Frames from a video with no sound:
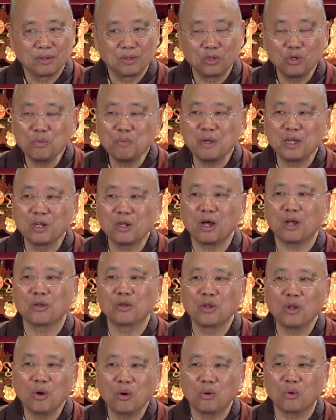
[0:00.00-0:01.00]
you may
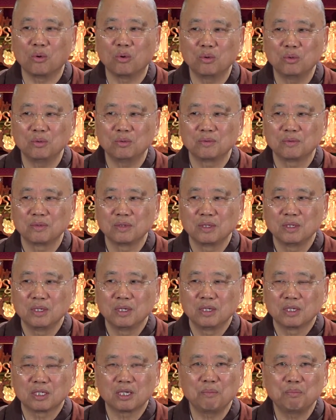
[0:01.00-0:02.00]
not know.
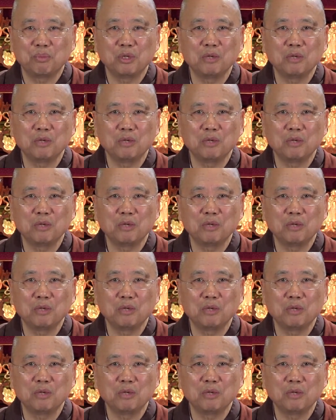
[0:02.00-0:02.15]
Some